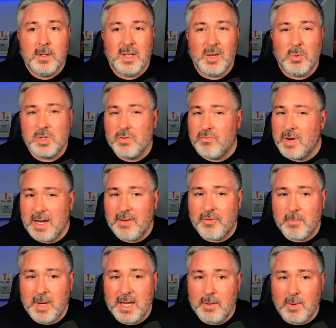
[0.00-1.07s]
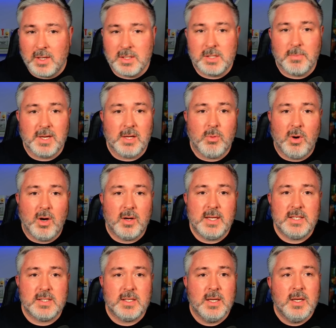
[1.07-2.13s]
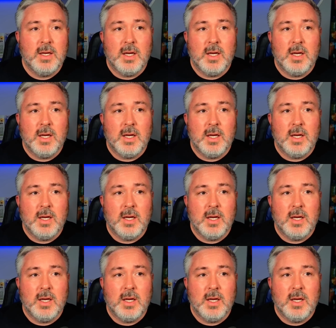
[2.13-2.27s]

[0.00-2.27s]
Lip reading: there wasn't really from anyone, to be quite honest.